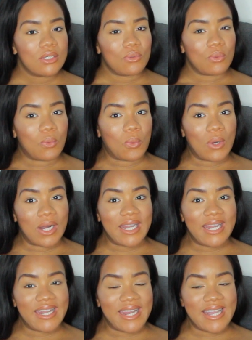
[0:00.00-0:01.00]
what
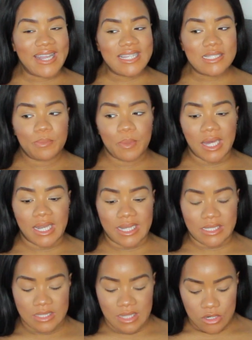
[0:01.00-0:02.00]
it is, but
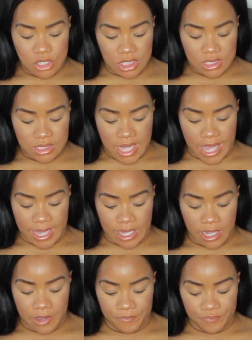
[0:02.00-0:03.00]
they're just like,
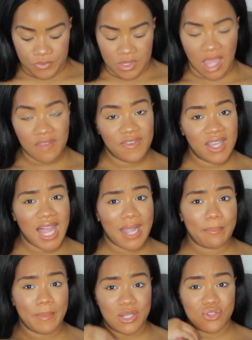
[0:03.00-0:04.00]
they feel like
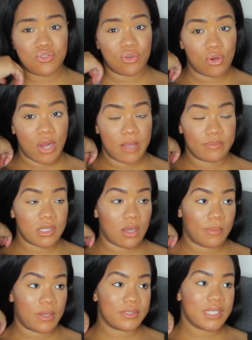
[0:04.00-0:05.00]
menstrual cramps
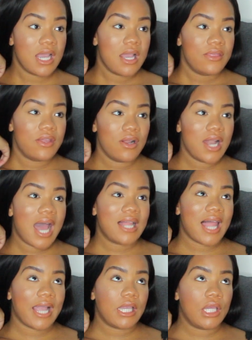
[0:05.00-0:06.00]
almost. They're not
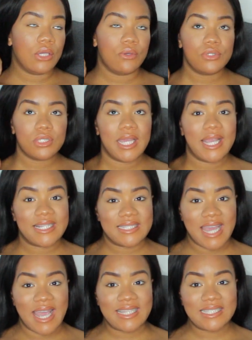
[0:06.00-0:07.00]
like hugely
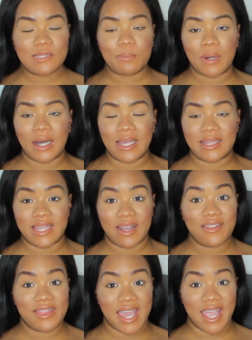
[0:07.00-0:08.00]
intense, but
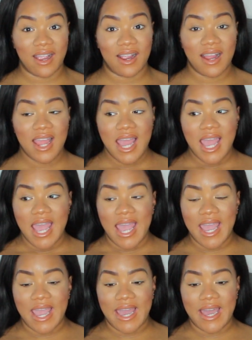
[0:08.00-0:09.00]
they're there.
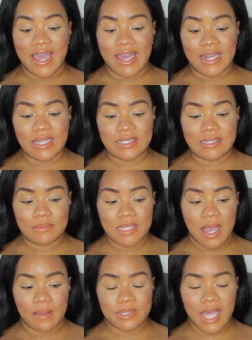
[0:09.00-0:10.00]
And
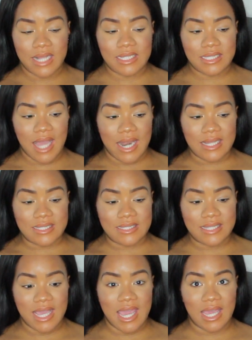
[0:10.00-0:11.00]
sometimes I just gotta
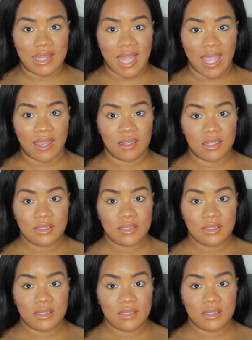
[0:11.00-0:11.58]
sit and like